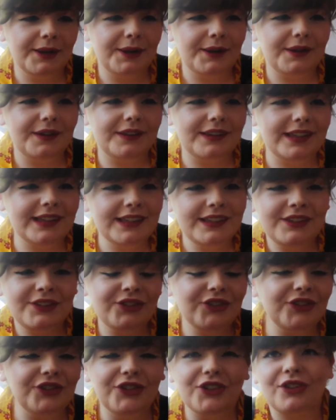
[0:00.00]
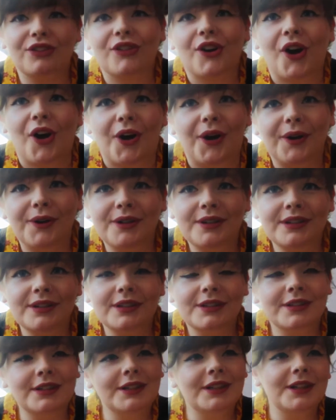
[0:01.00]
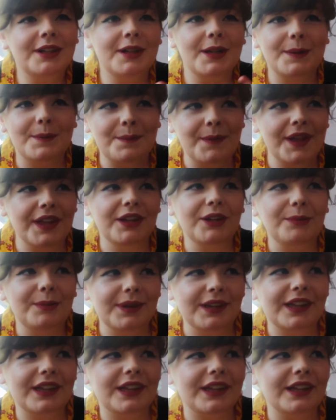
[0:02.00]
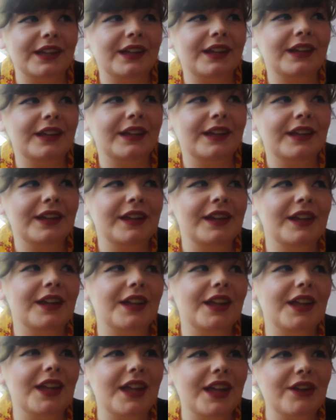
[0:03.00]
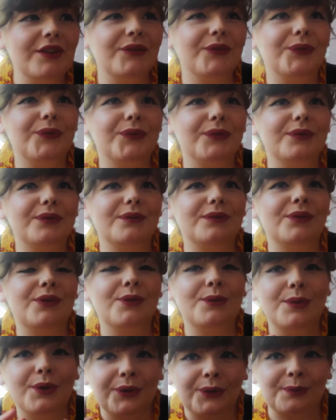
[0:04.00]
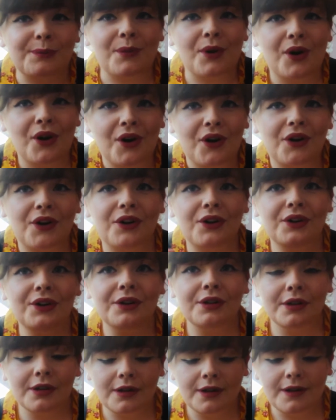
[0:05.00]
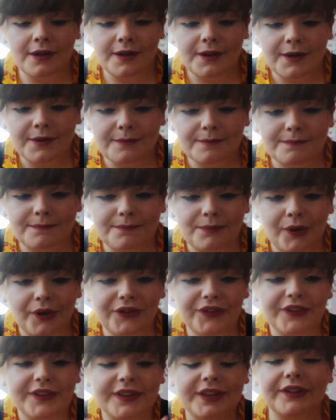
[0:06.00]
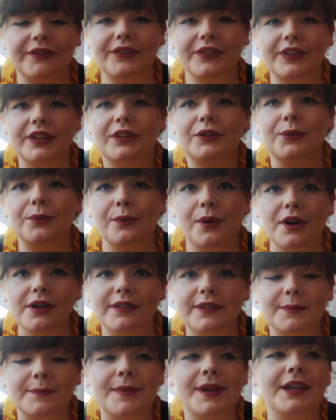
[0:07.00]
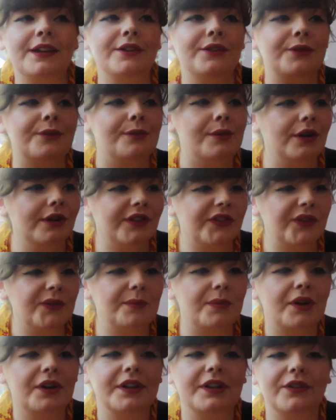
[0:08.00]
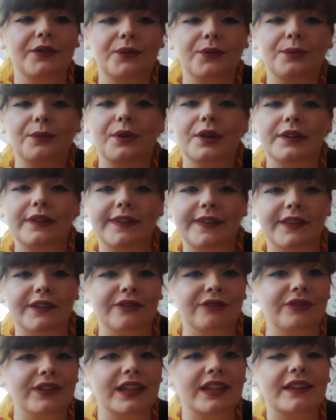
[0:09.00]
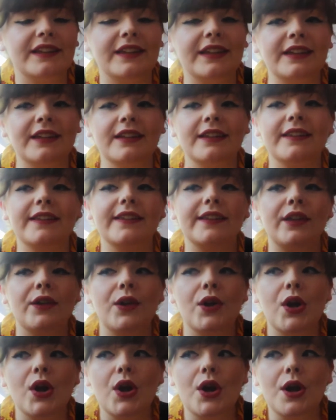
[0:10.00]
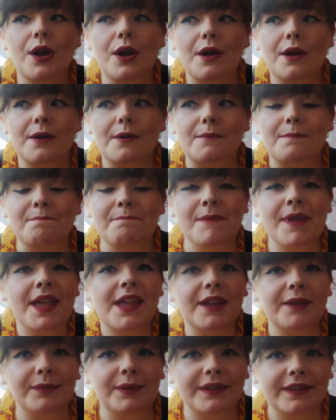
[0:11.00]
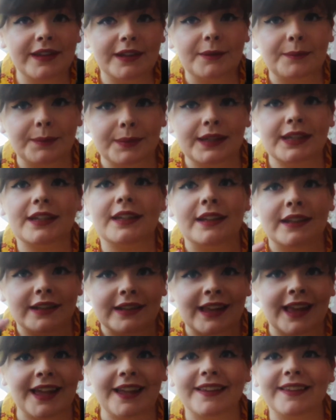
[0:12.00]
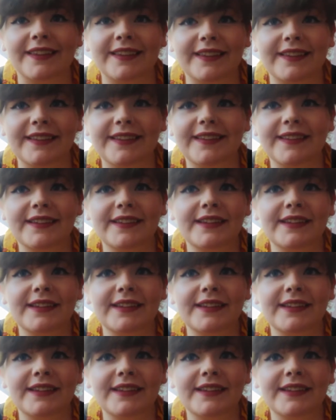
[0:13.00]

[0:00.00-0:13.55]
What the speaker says: it's just a thought. Maybe if there was more positivity towards men, towards the bodies, towards the feelings, maybe they'd be less